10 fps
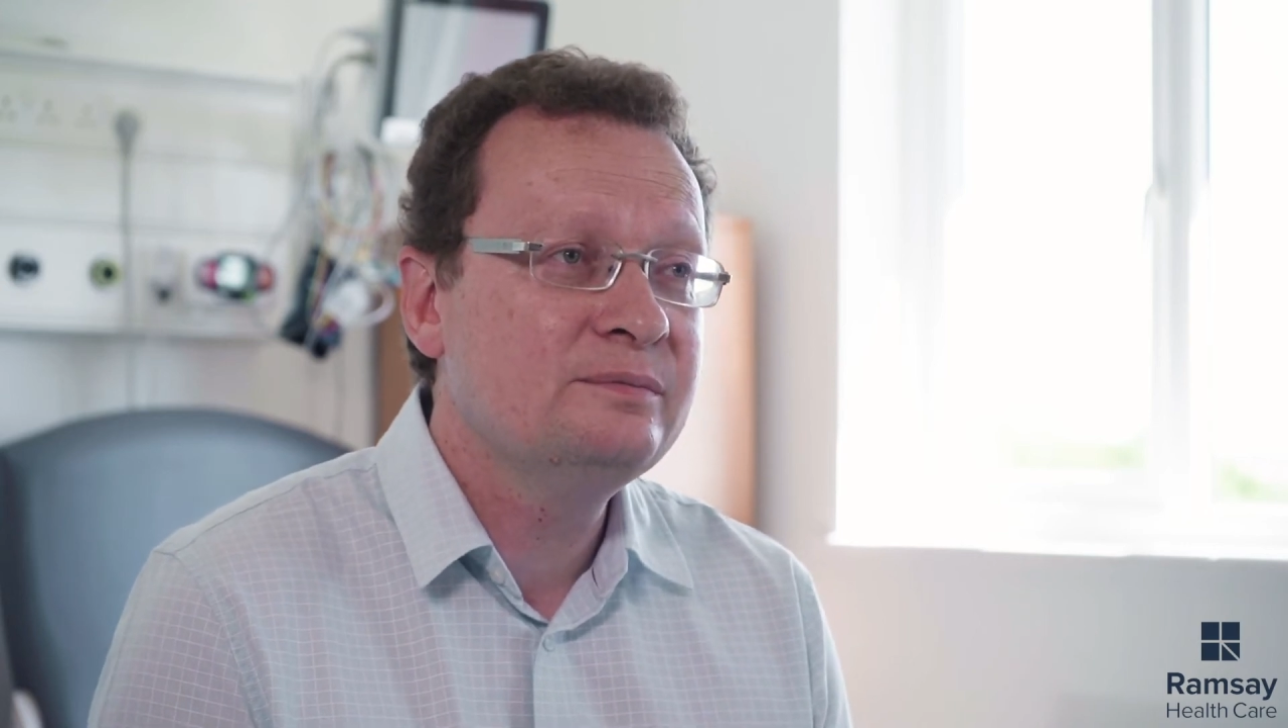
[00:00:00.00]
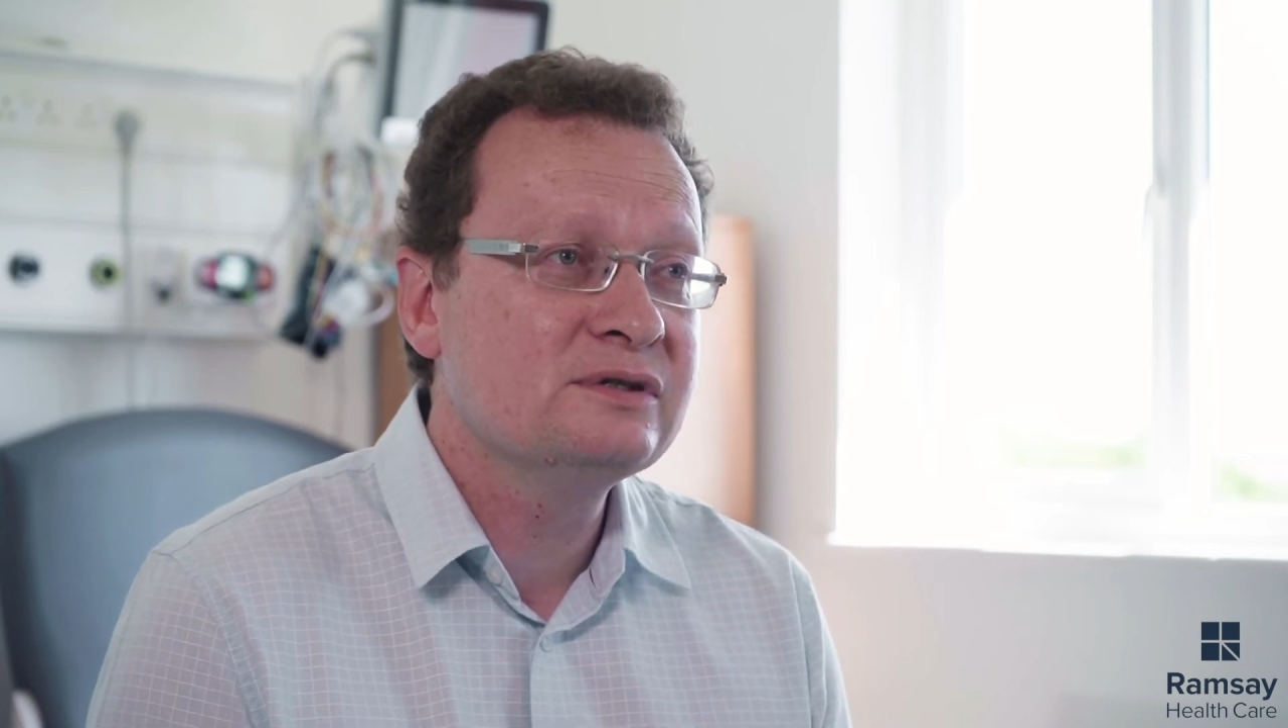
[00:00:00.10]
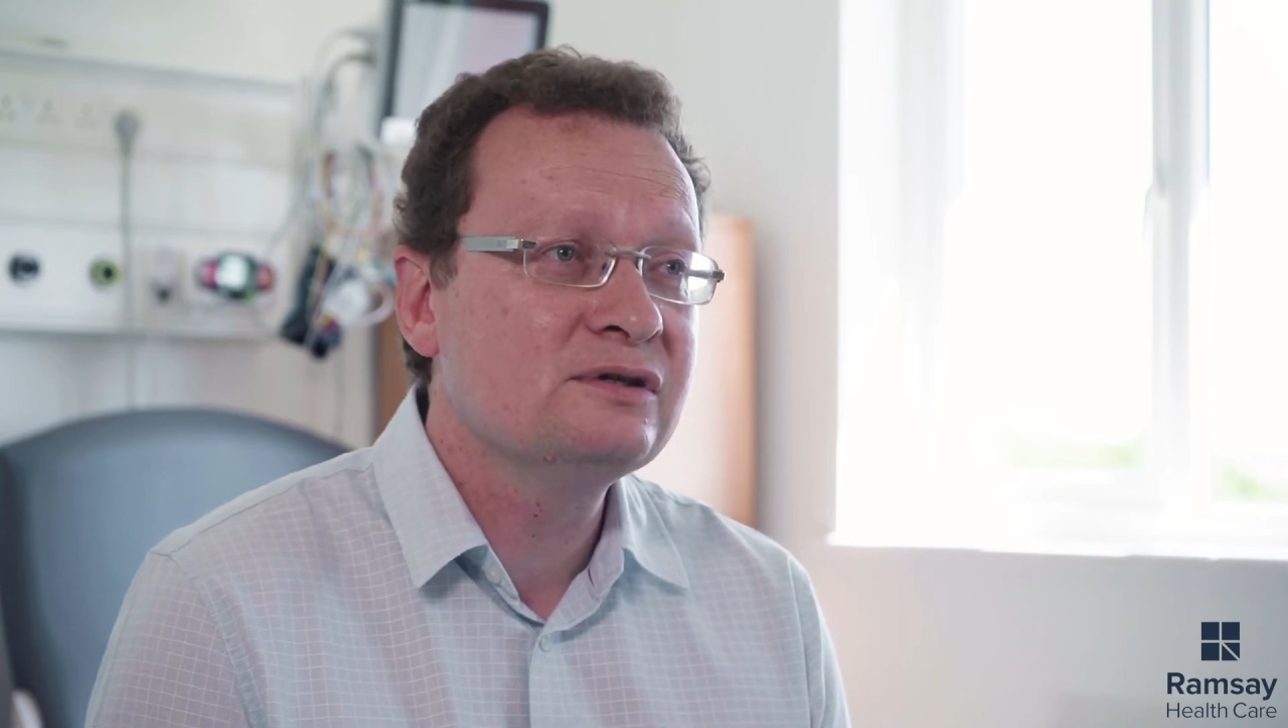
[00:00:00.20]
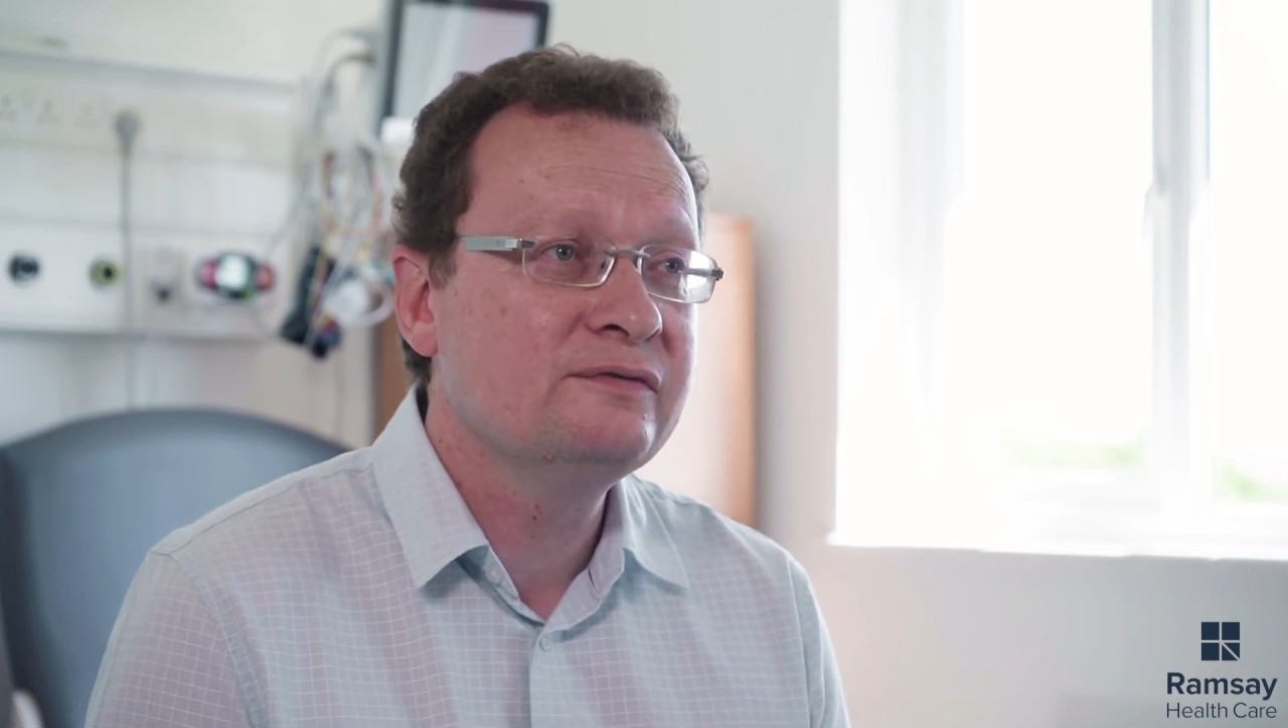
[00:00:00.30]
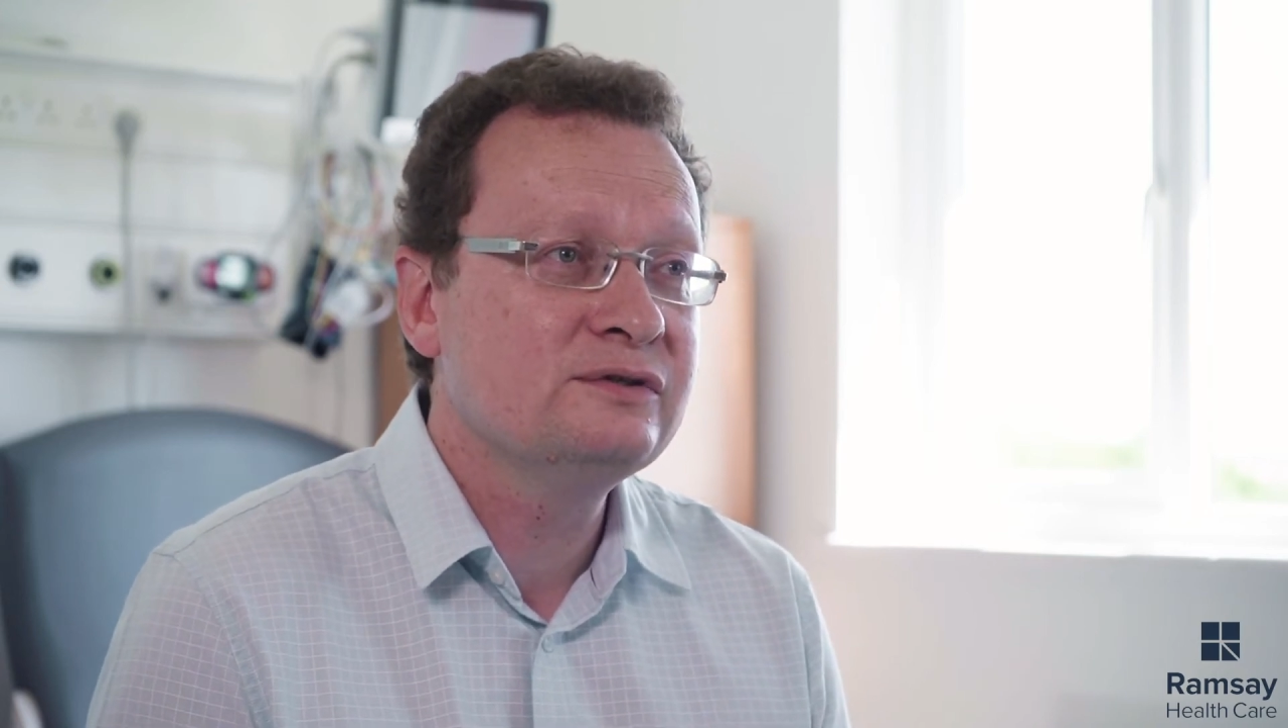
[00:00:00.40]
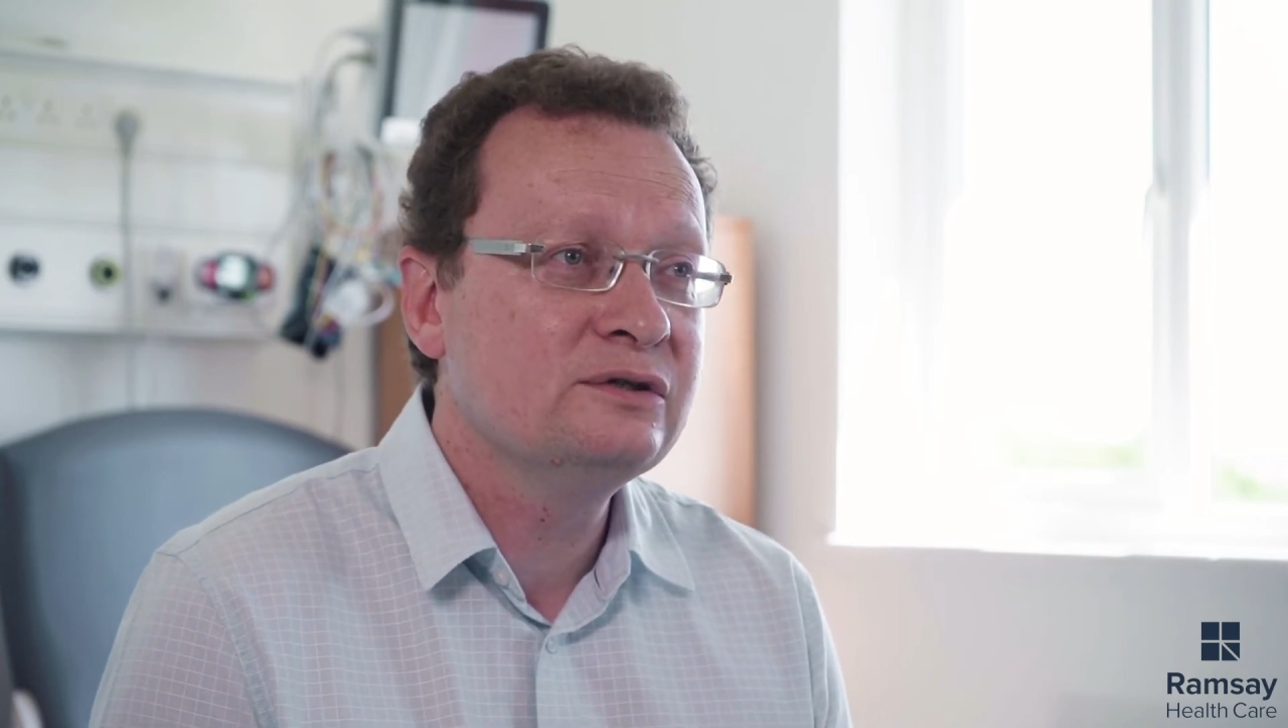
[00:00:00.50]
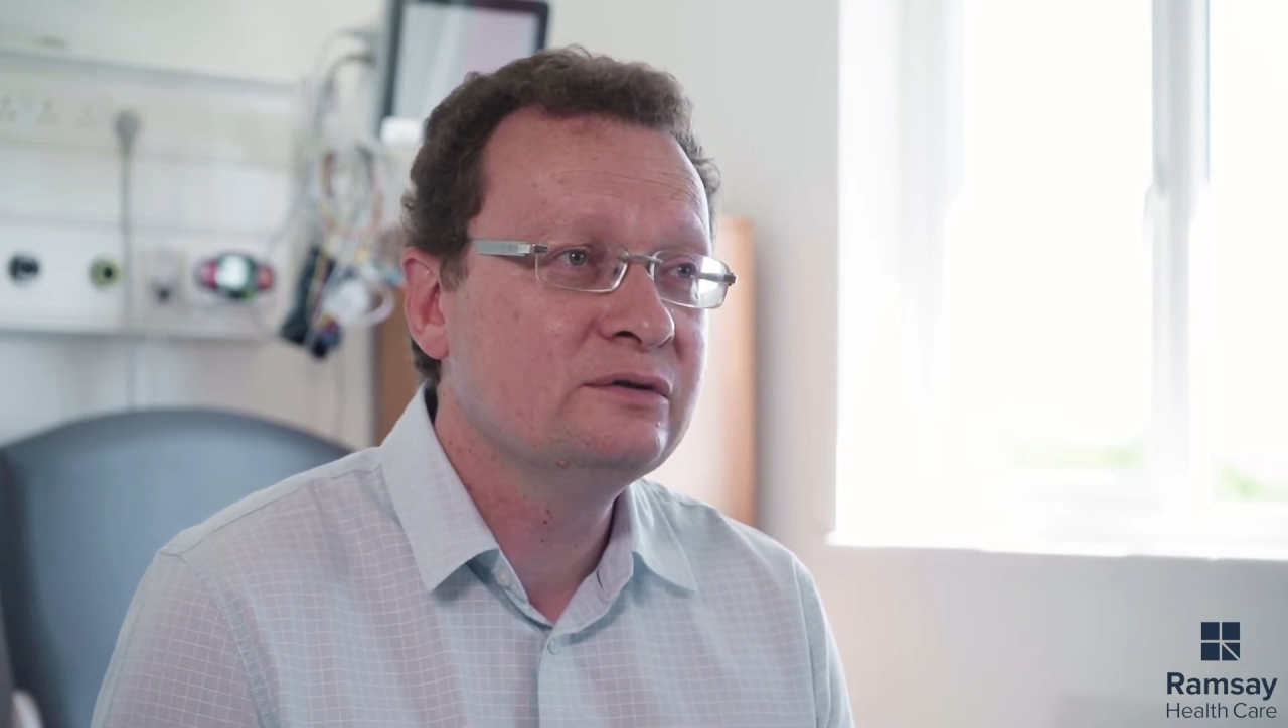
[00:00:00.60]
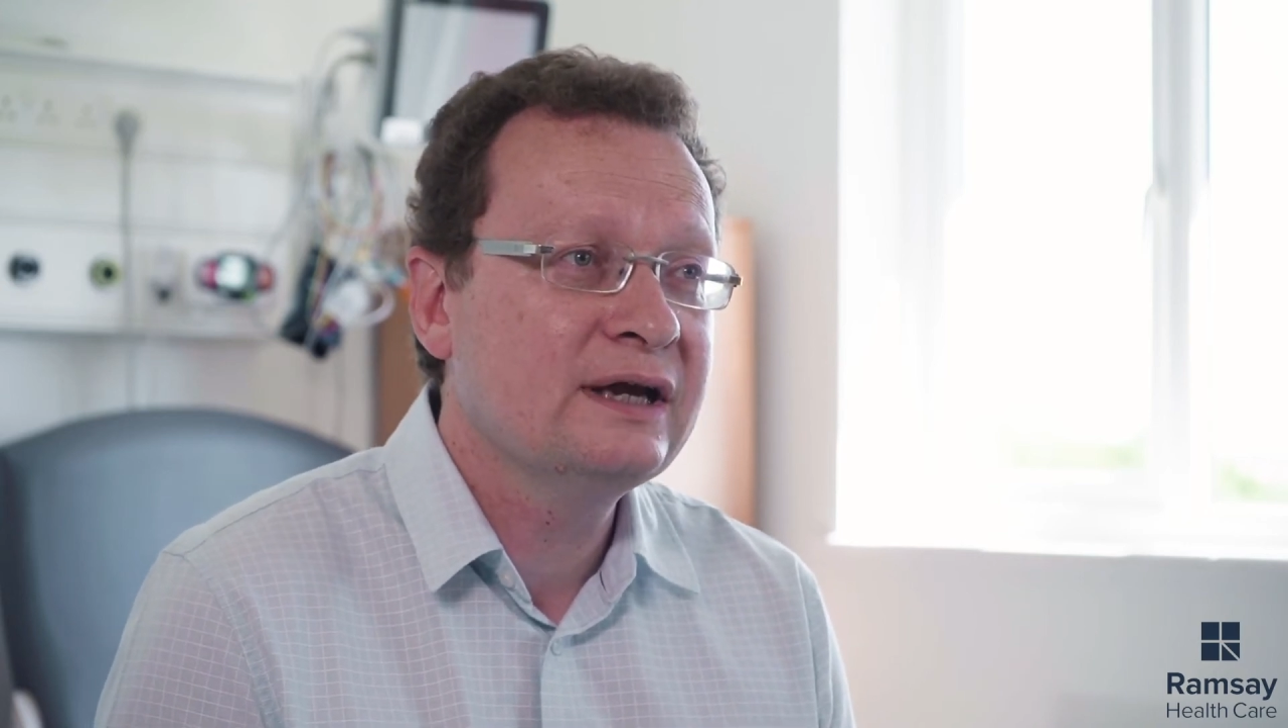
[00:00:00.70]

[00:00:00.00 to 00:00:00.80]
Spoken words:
esophageal